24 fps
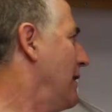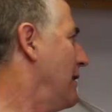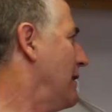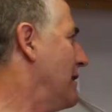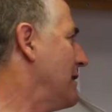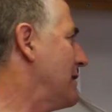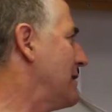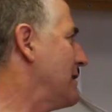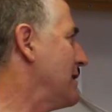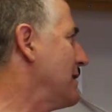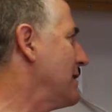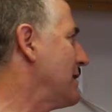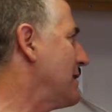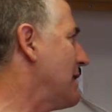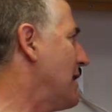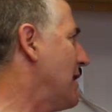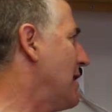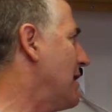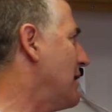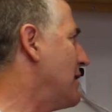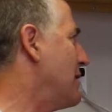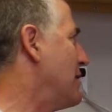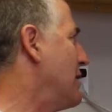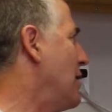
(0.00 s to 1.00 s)
This is
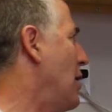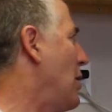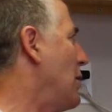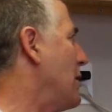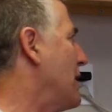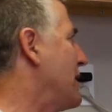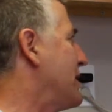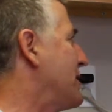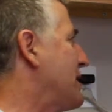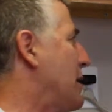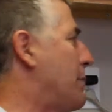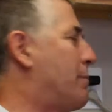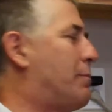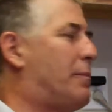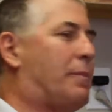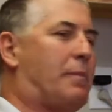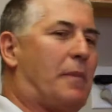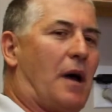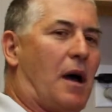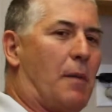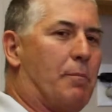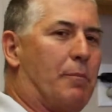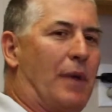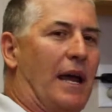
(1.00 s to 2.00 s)
known as a
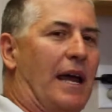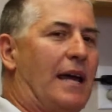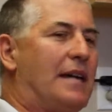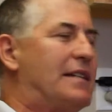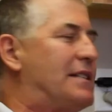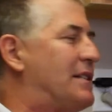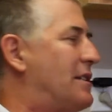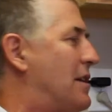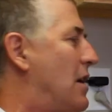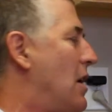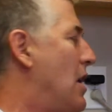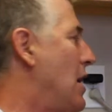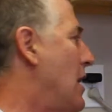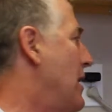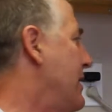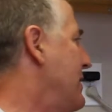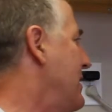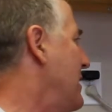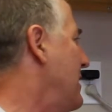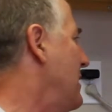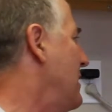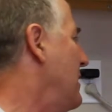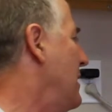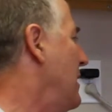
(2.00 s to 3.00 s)

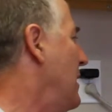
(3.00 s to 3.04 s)
PACE-on